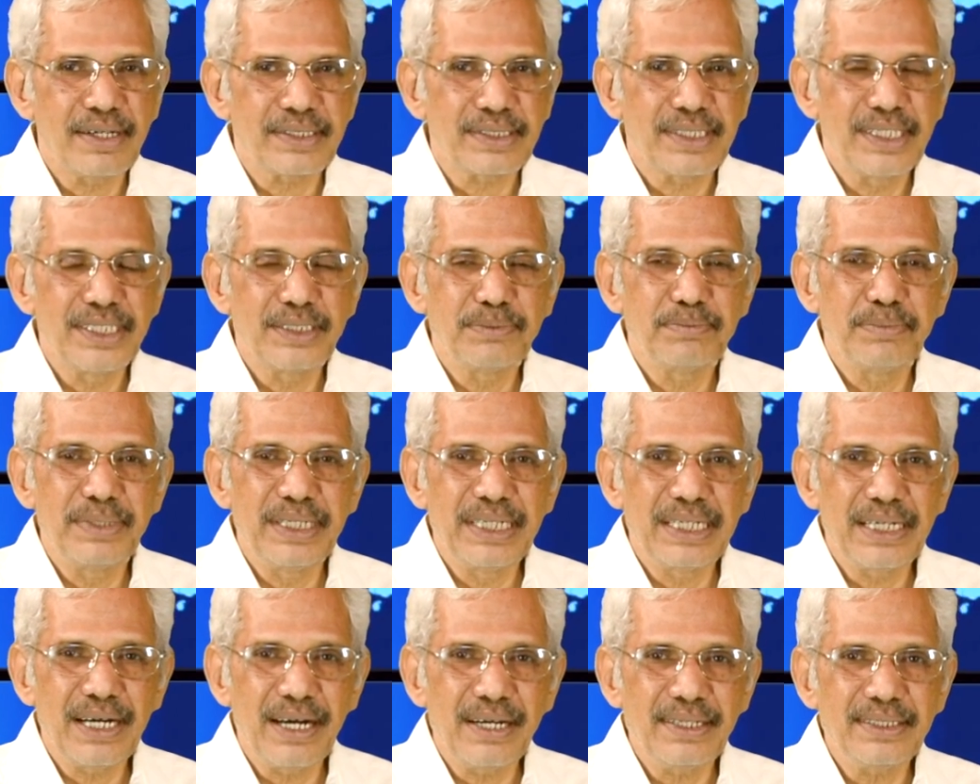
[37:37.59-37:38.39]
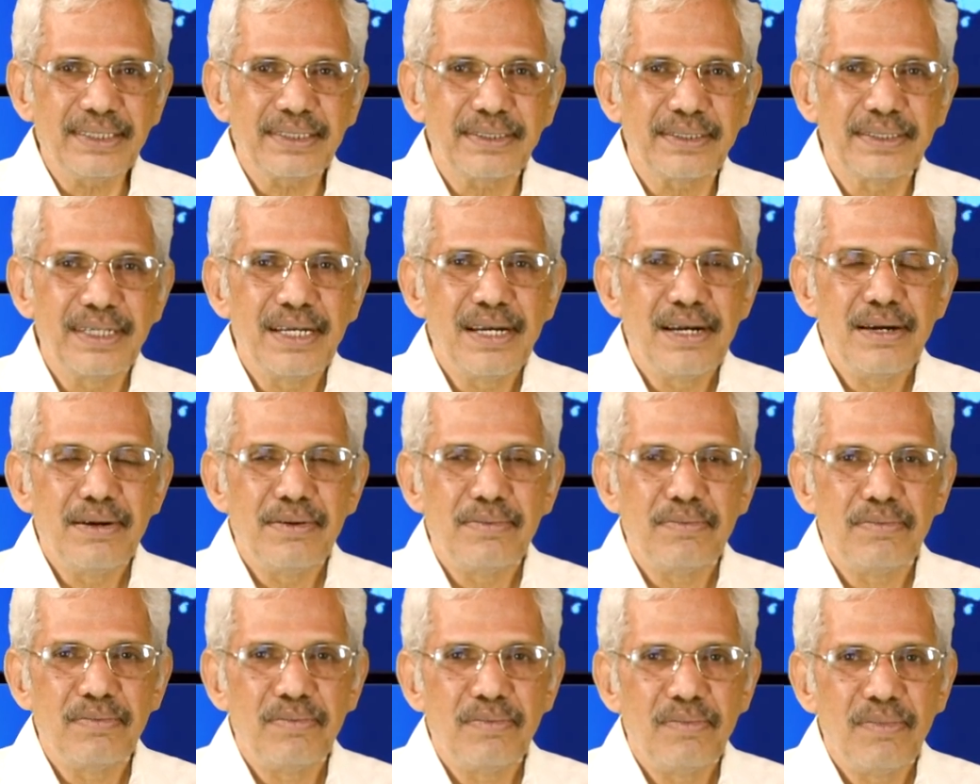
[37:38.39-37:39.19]
is because
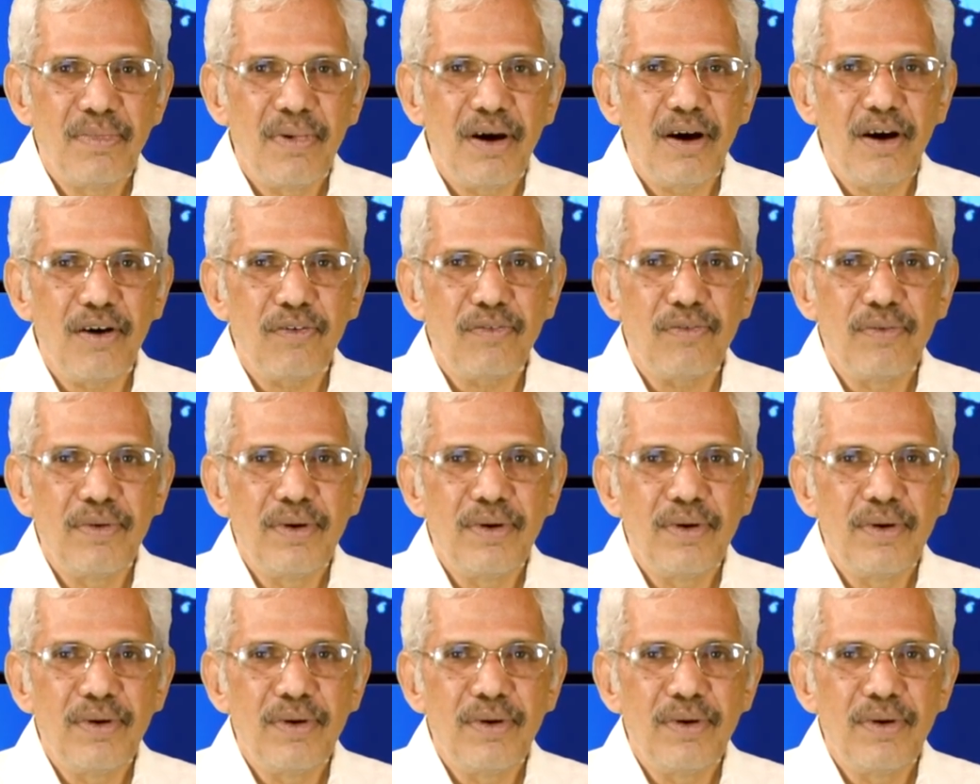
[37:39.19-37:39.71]
of